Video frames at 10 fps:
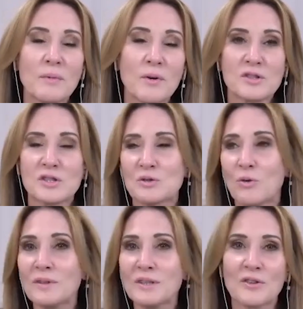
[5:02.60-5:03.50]
both
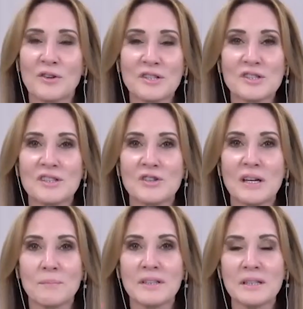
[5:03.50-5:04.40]
stormed into Orange Theory,
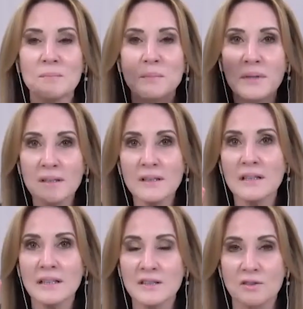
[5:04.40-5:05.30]
but
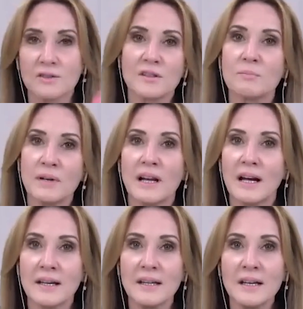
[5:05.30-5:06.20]
immediately started
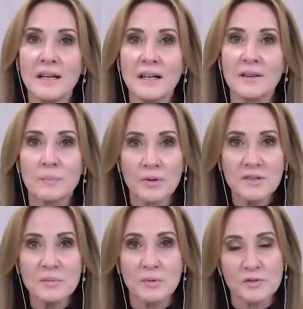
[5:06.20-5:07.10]
applying the
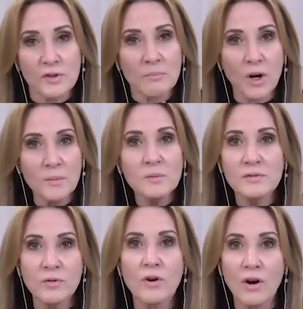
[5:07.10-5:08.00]
principles. For a moment, we
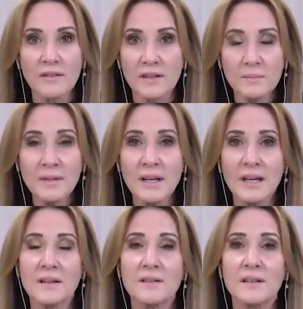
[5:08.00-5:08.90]
forgot them.
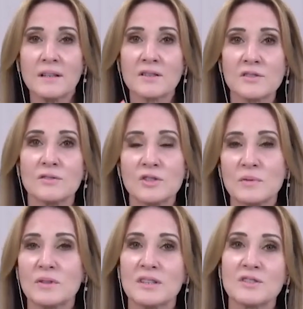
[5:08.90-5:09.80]
And then as soon as
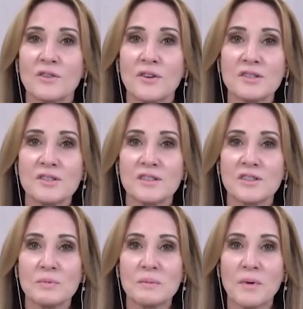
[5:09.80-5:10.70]
we got into Orange
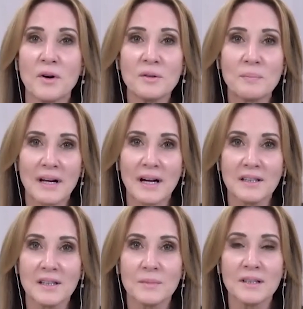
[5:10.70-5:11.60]
Theory, we both
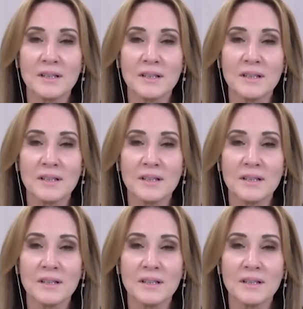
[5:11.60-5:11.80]
applied them. And